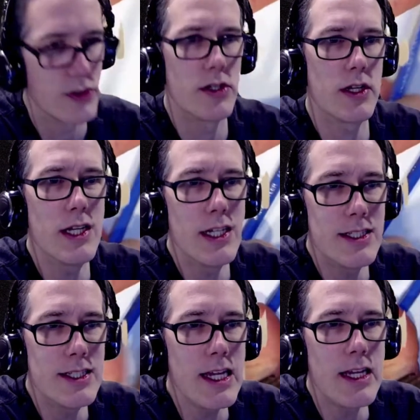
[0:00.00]
So you can
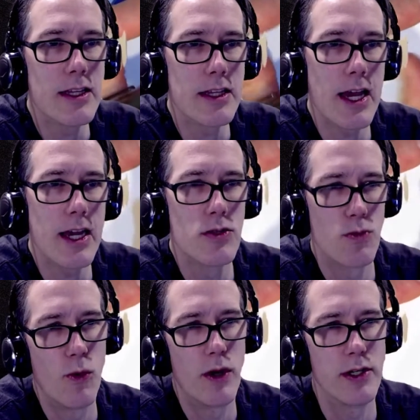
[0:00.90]
see that that is
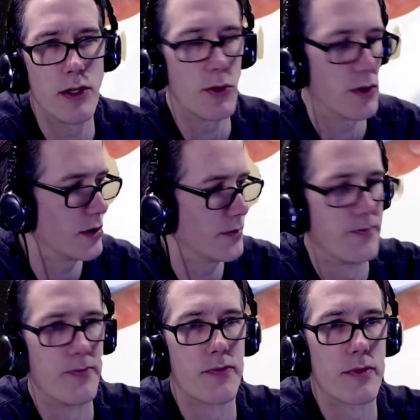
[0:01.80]
1/4.
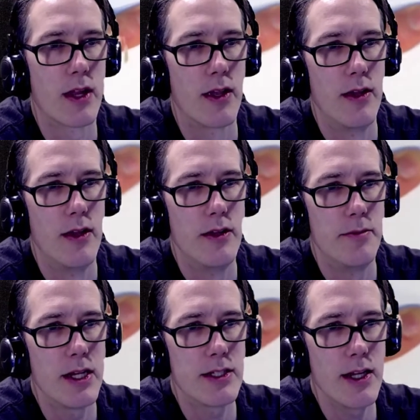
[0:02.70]

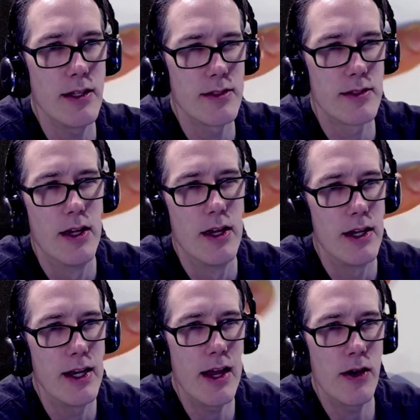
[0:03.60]
Make sense?
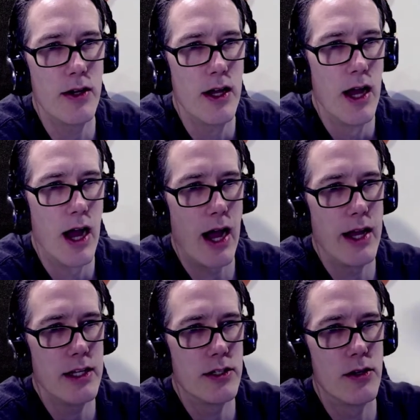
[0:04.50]
Now, I
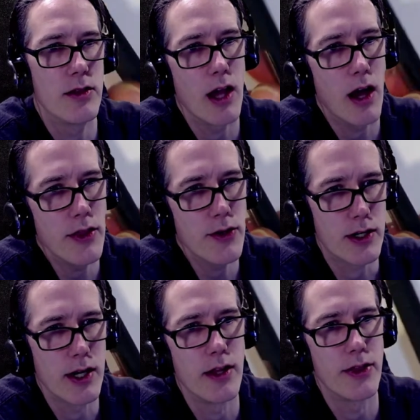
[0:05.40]
need to do the other
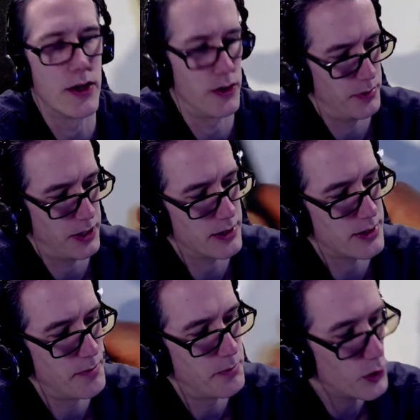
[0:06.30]
cut though, because
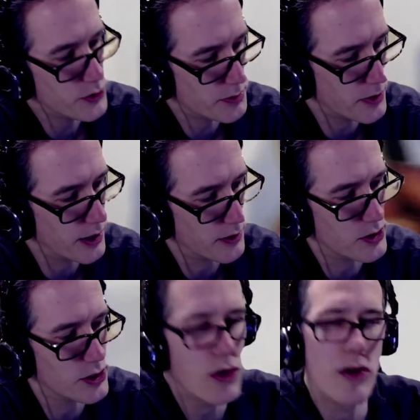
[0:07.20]
I'm multiplying,
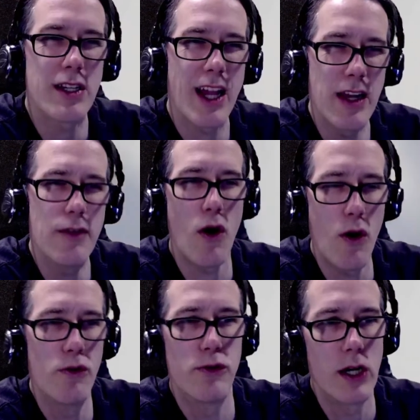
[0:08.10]
which is kind of
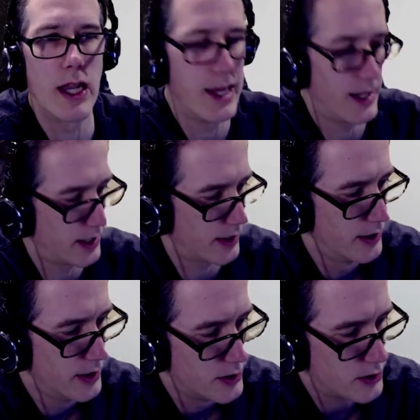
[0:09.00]
overlaying.
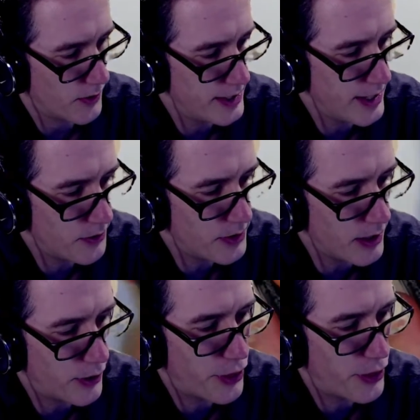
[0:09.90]
So I now
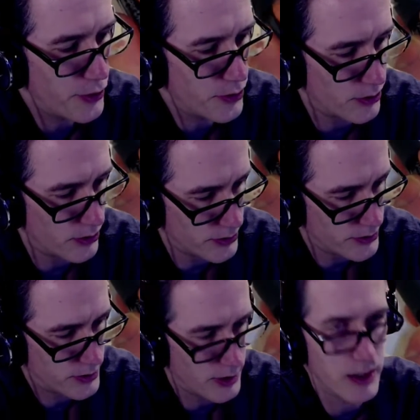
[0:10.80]
need
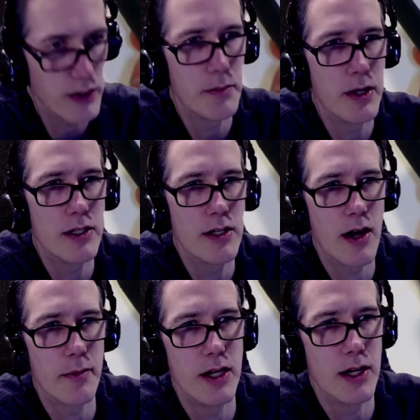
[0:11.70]
thirds. I look at my
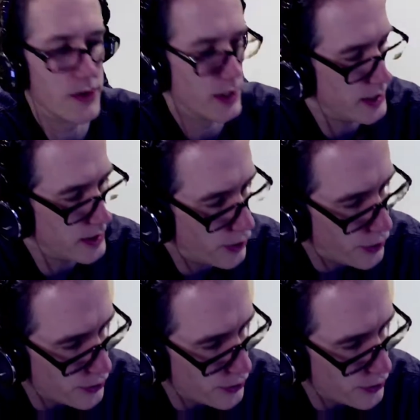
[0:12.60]
denominator and I need